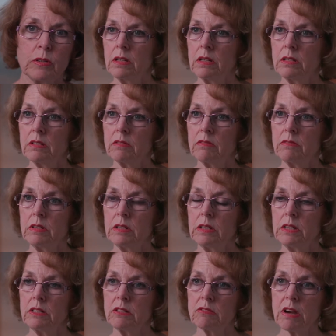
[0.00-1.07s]
It's
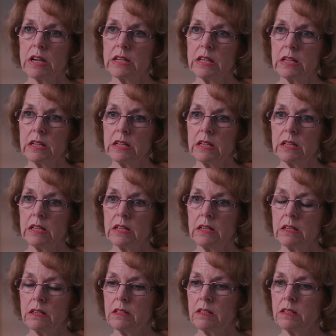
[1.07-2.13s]
really striking,
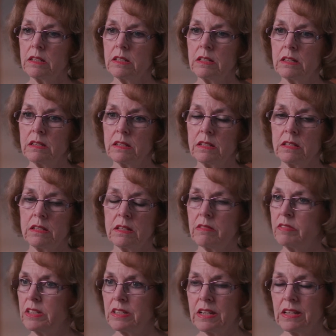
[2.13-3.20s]
and it's just
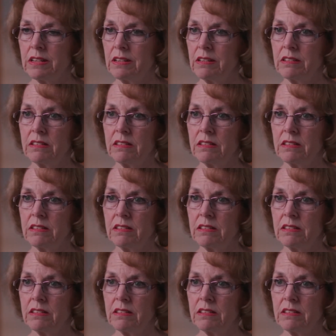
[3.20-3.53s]
devastating.